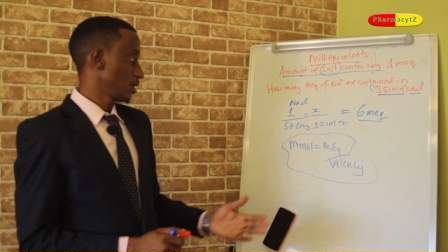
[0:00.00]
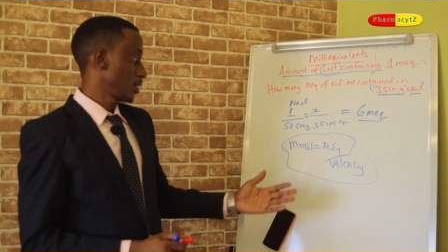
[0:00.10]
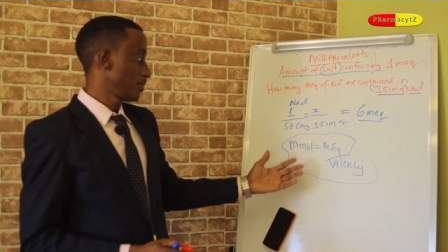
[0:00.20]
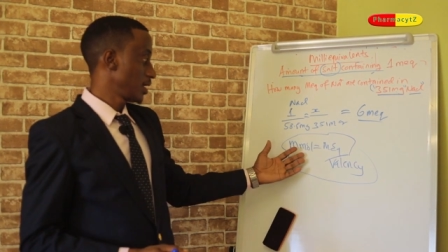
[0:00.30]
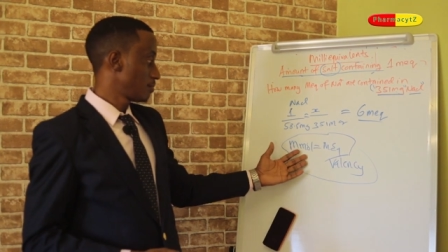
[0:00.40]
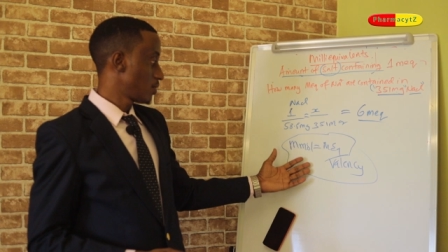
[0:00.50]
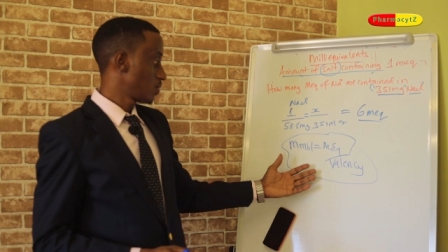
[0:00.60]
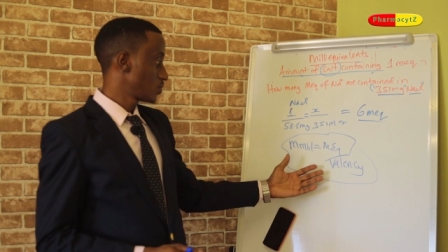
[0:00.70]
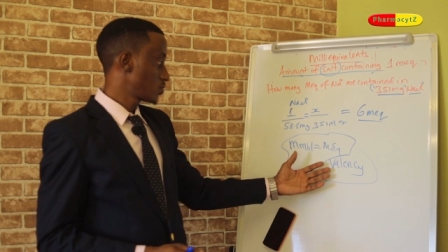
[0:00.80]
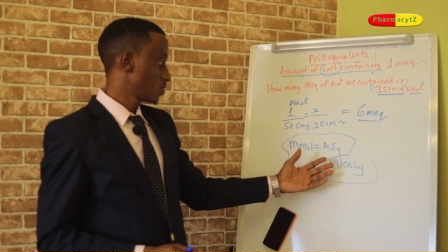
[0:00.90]
in
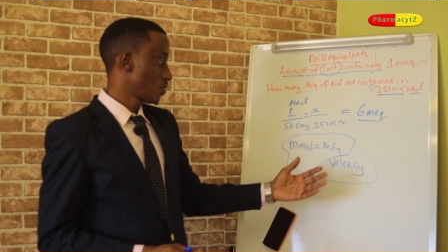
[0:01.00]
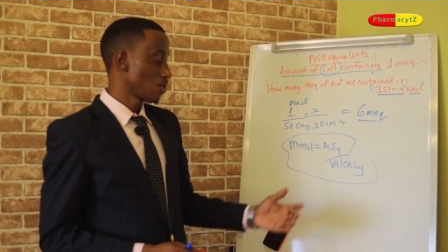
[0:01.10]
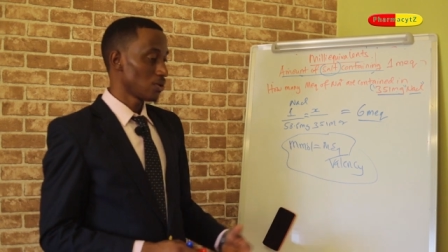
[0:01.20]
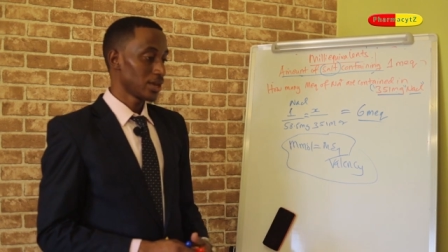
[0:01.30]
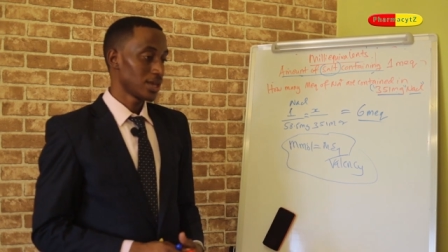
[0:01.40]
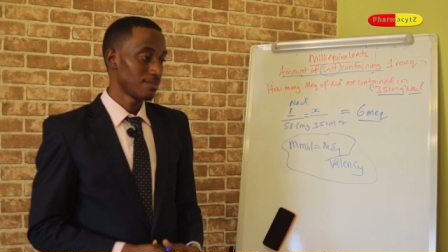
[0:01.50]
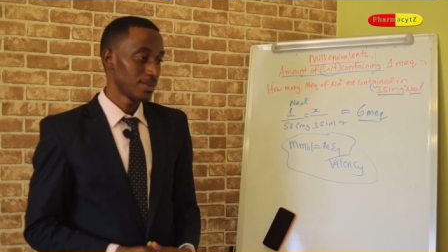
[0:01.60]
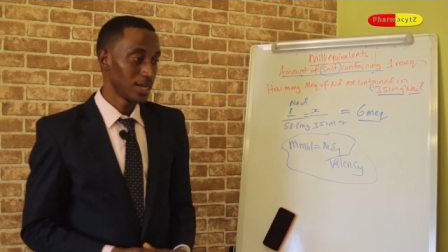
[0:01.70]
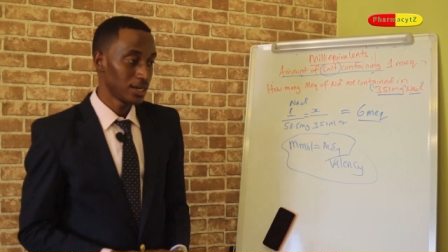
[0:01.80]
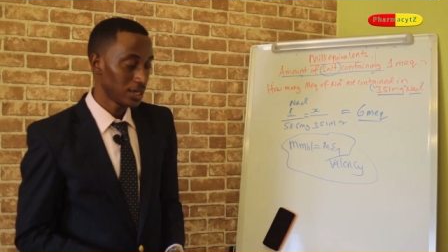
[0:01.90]
millimoles or in
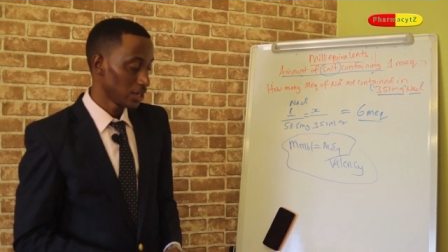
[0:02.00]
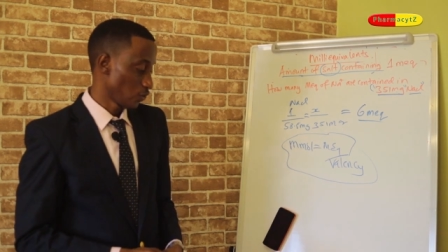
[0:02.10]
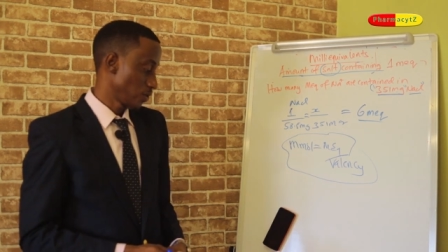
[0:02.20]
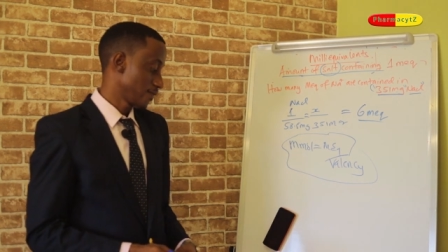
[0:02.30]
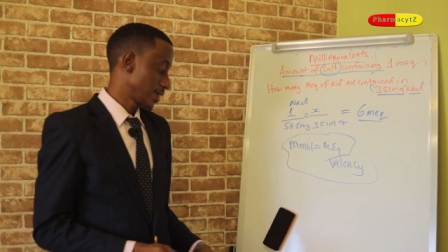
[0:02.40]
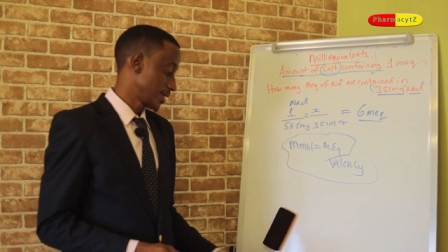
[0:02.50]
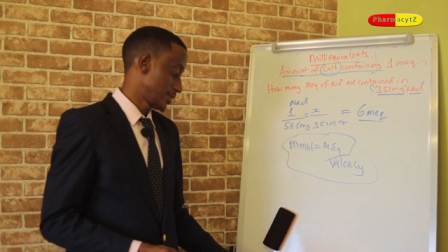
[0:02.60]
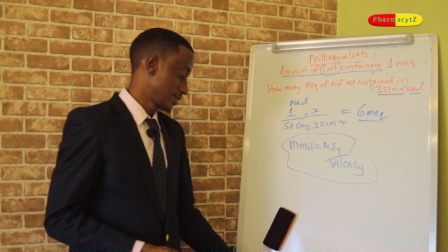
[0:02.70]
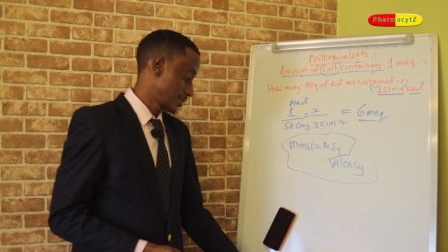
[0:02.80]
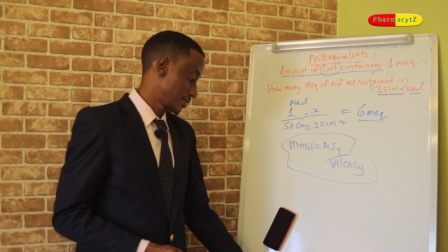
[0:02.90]

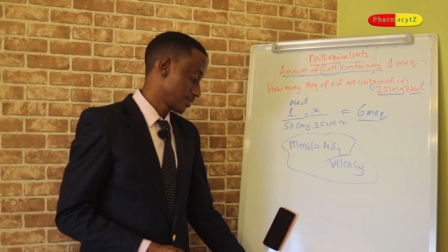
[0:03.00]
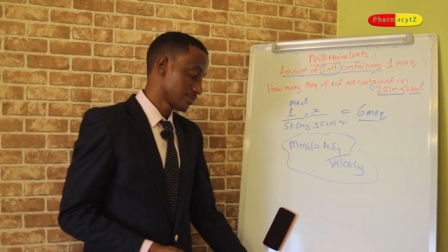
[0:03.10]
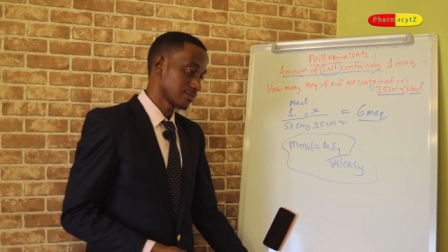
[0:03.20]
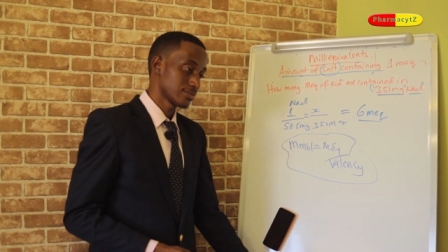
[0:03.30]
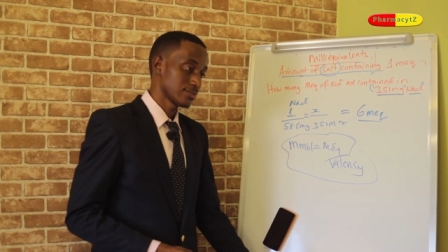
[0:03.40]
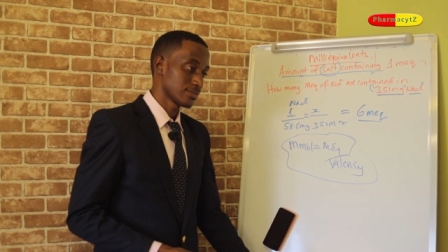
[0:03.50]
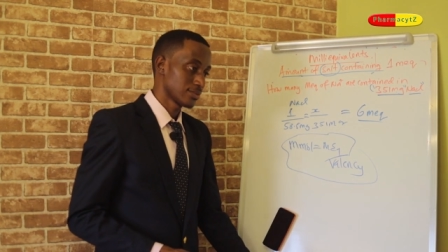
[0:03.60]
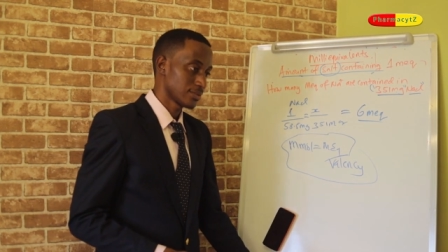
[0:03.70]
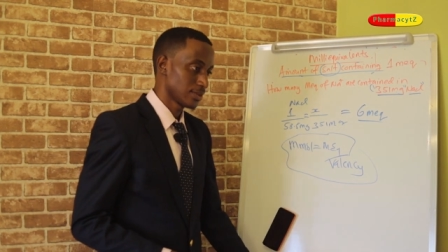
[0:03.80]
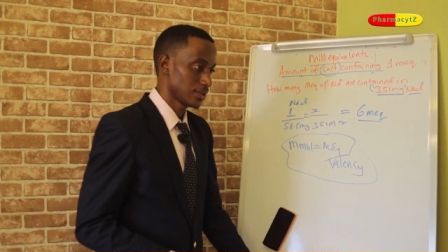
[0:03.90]
milliequivalents.
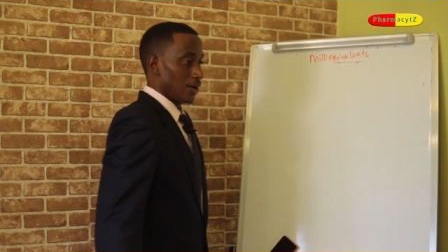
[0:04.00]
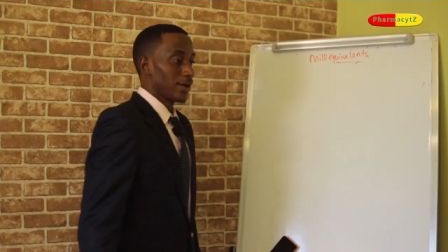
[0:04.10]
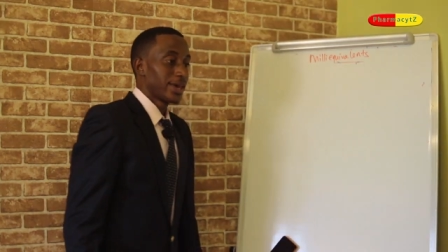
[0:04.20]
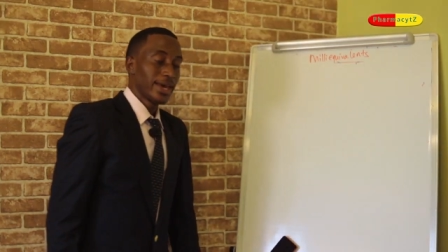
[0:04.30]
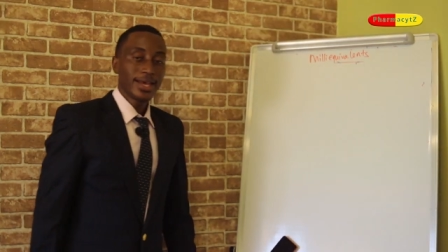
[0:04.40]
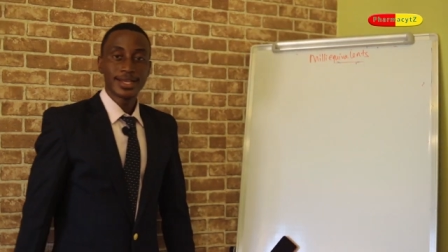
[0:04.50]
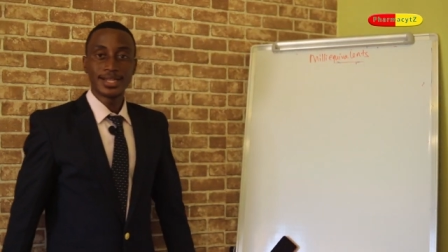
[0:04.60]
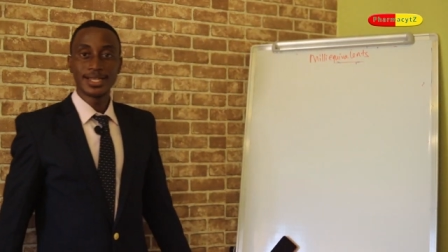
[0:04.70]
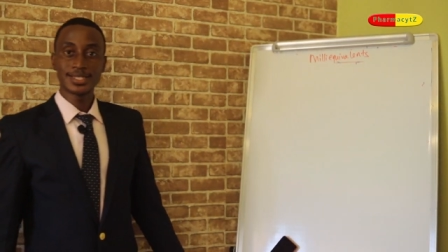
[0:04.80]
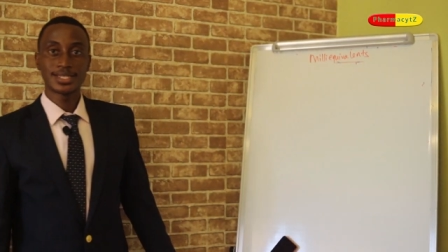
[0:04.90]
Okay,
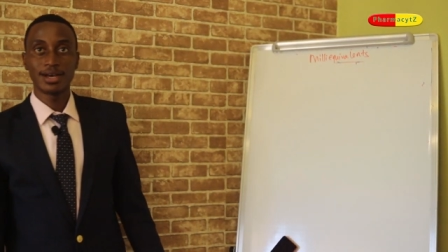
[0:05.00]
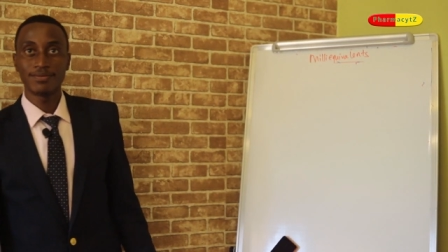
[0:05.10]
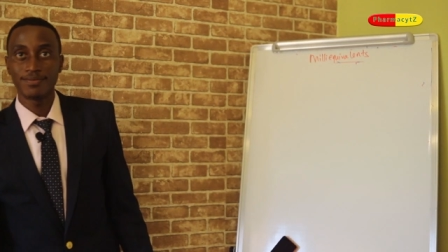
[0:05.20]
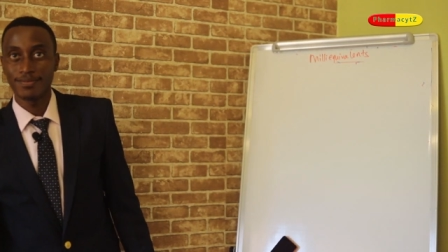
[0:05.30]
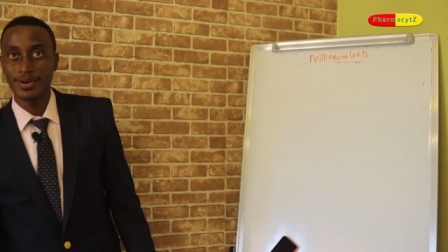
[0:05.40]
let's have